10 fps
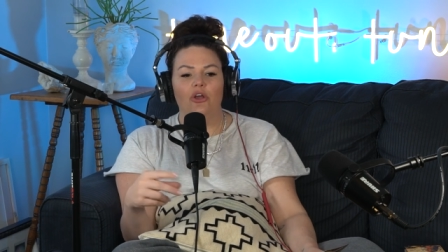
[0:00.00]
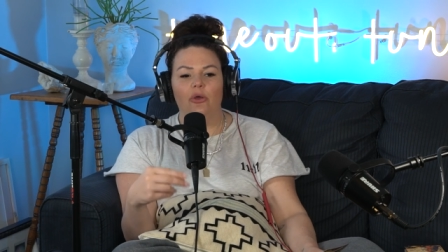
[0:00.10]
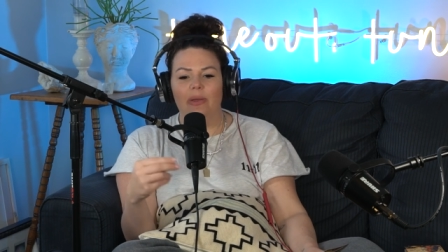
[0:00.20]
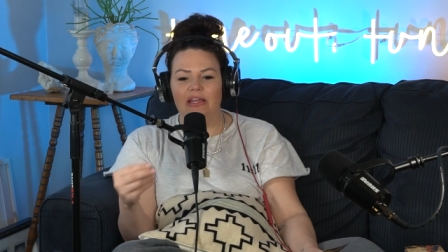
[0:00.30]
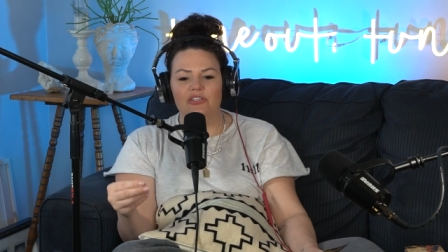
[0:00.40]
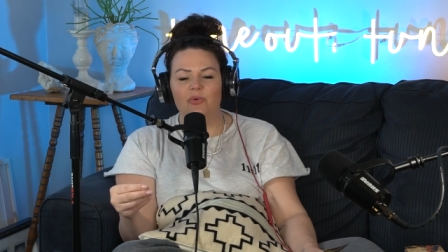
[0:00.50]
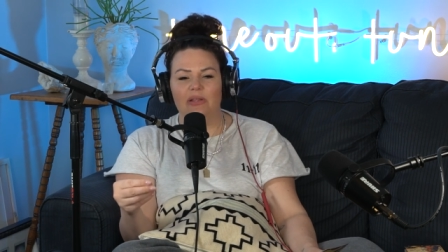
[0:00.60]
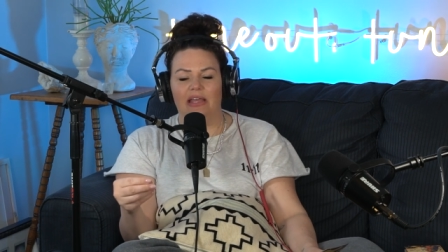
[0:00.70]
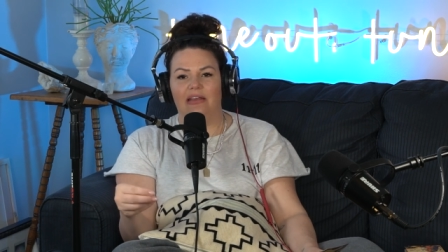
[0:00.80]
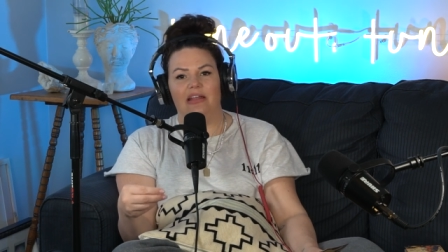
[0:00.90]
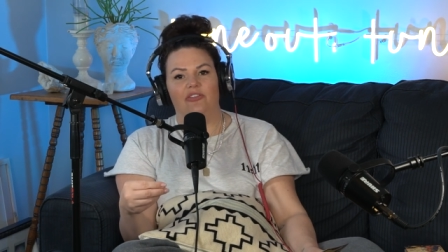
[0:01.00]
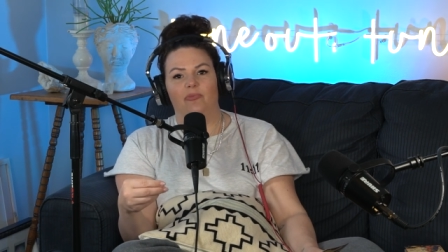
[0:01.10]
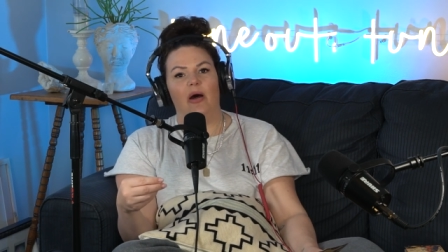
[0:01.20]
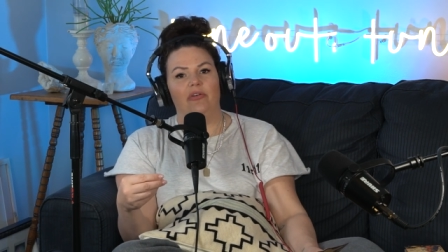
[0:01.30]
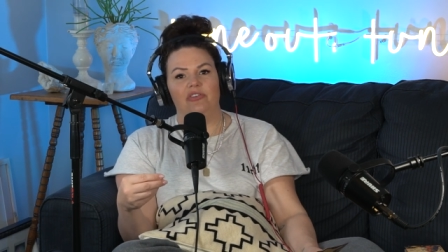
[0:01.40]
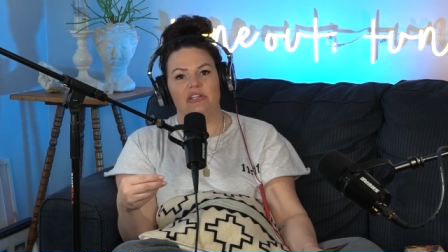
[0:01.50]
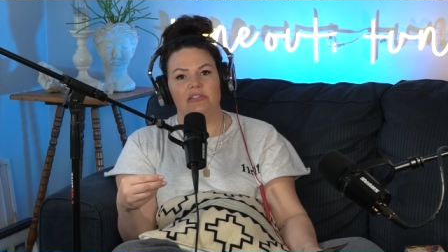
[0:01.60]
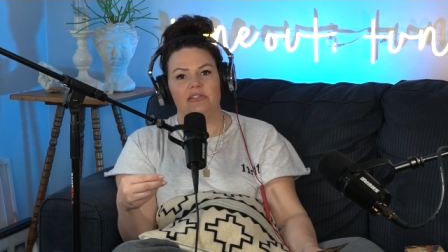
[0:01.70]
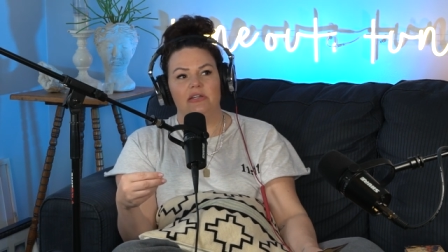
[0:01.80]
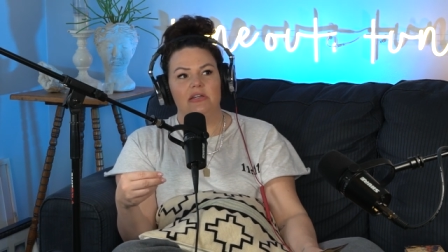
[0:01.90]
Going into it like an
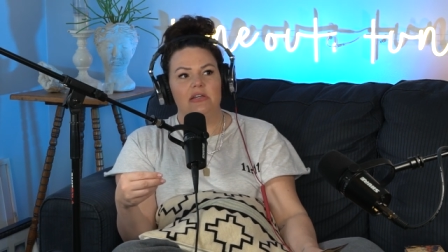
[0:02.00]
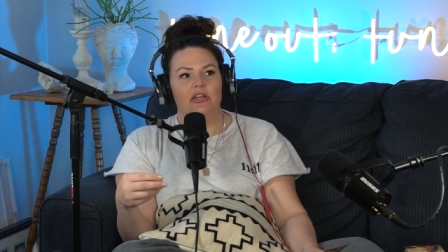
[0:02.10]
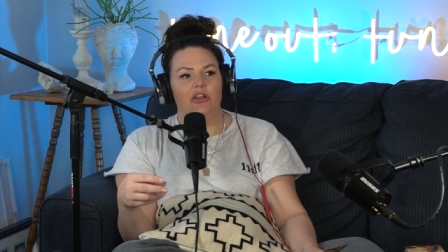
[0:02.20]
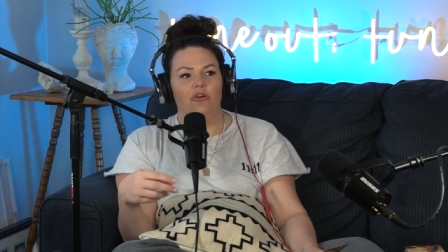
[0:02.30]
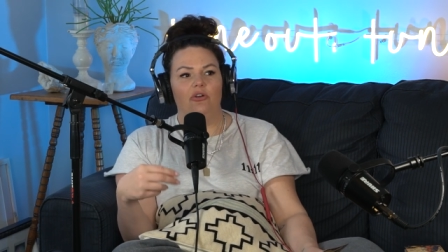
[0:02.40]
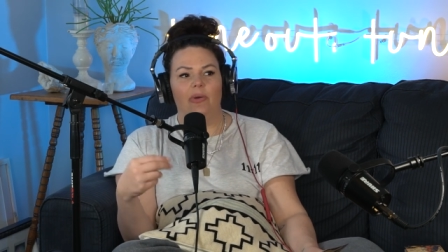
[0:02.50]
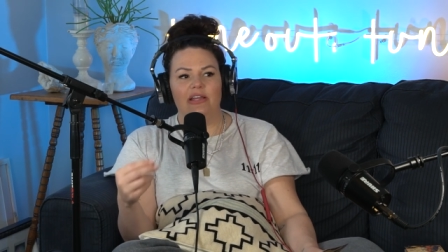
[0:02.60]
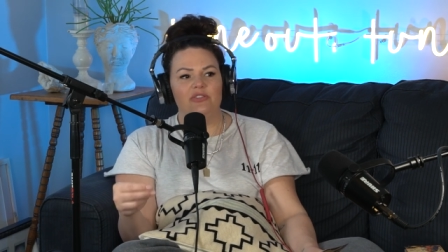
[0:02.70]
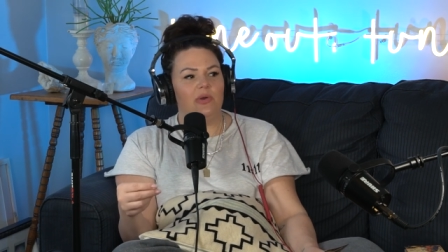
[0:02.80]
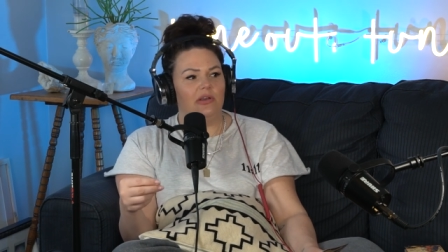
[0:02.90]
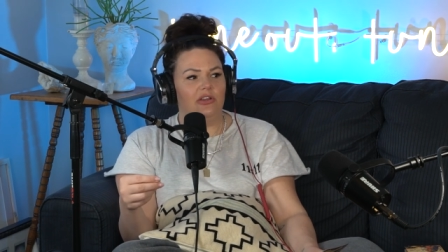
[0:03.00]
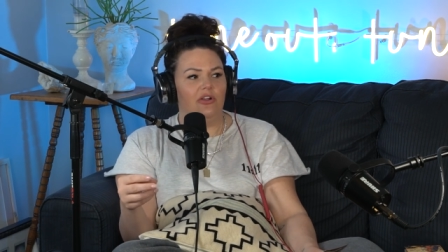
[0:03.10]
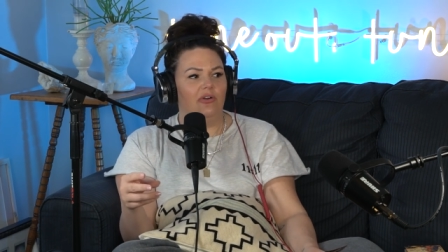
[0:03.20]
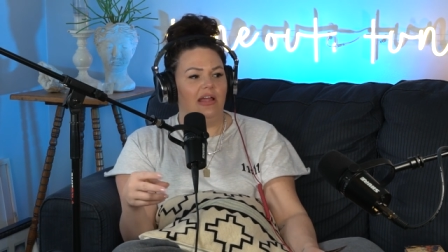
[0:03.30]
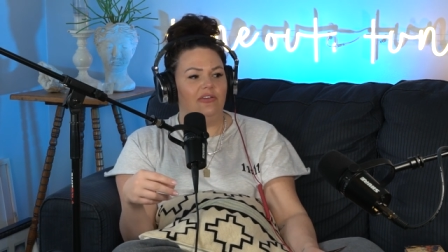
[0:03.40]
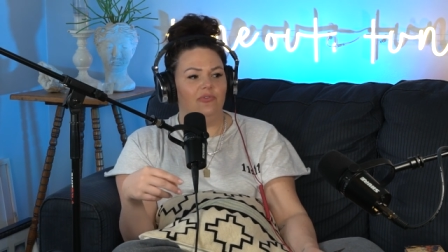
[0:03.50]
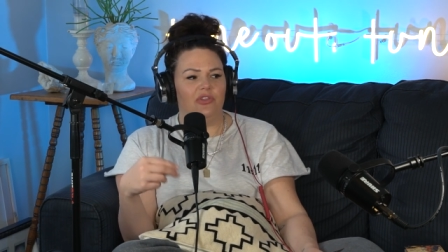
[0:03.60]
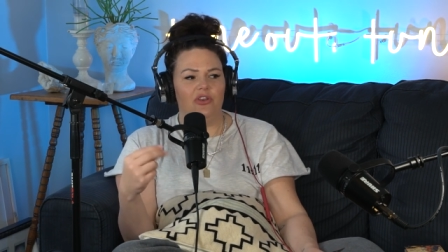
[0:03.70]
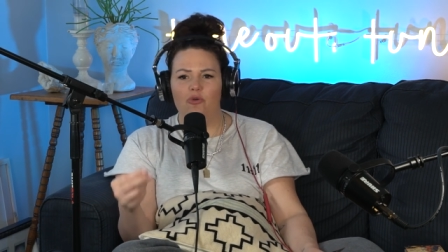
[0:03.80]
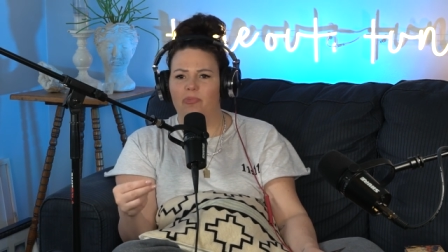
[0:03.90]
anthropologist, you know, going into it, you know, kind of with
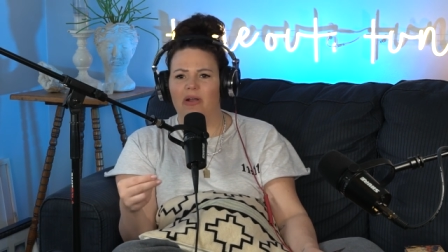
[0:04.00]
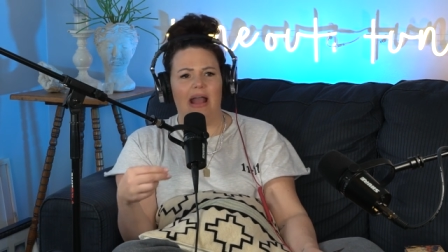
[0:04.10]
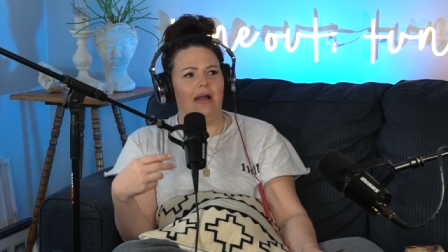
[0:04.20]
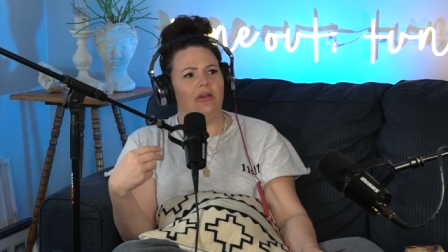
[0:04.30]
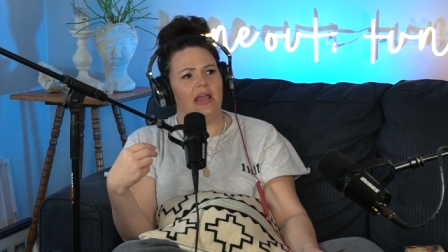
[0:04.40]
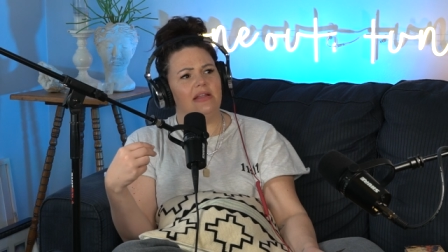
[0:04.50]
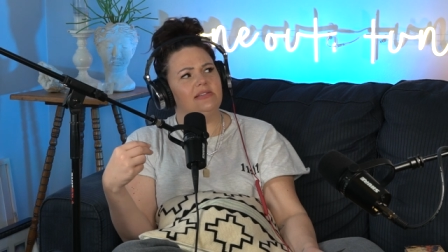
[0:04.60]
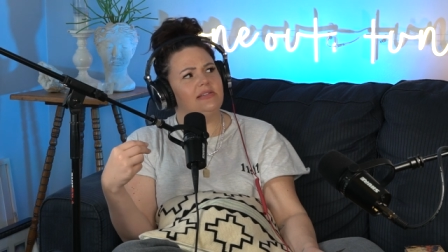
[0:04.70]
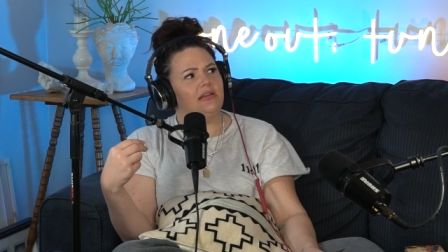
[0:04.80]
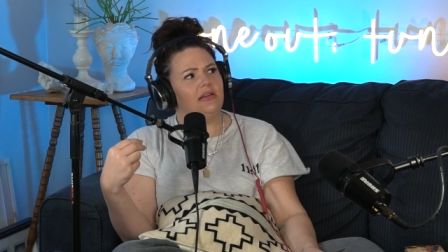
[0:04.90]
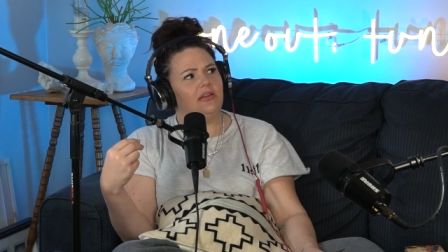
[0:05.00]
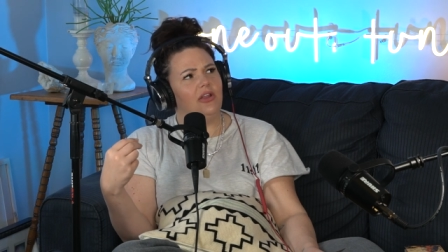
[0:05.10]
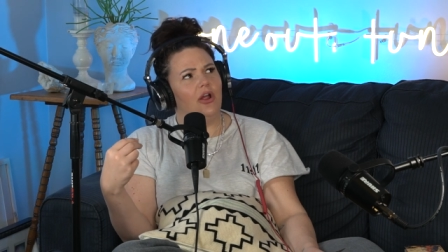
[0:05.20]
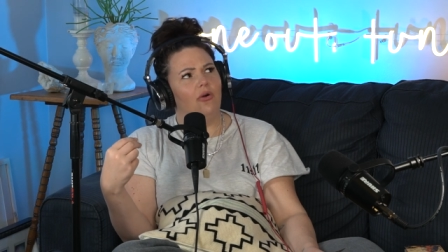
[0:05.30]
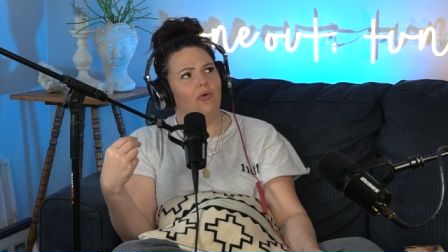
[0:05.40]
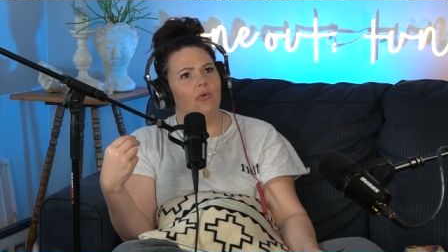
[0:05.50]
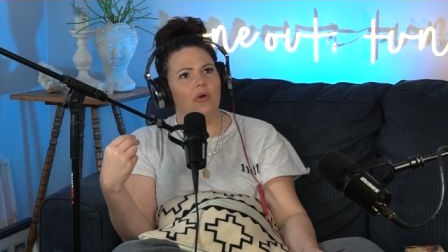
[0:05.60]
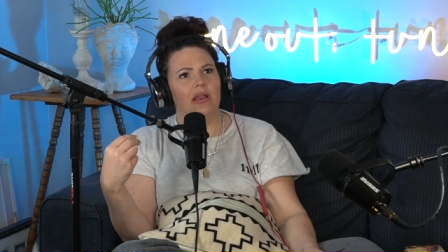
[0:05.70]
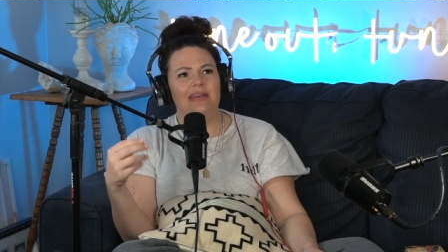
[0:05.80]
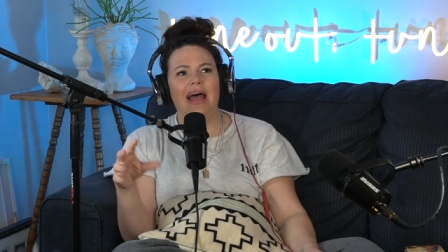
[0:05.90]
the notebook out and you know,
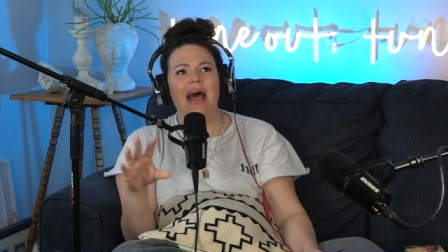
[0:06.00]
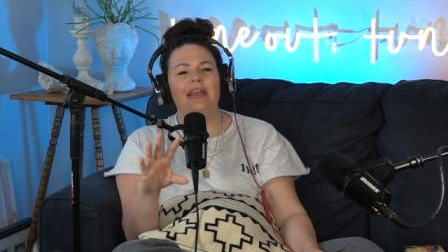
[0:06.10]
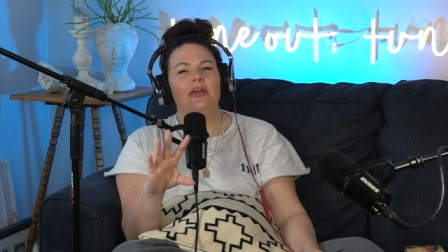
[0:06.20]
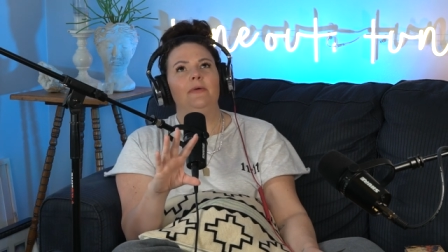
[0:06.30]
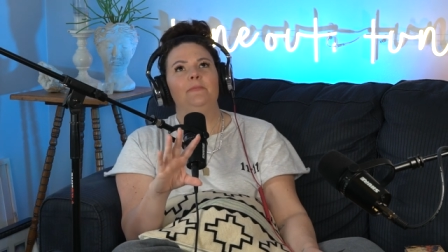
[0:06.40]
not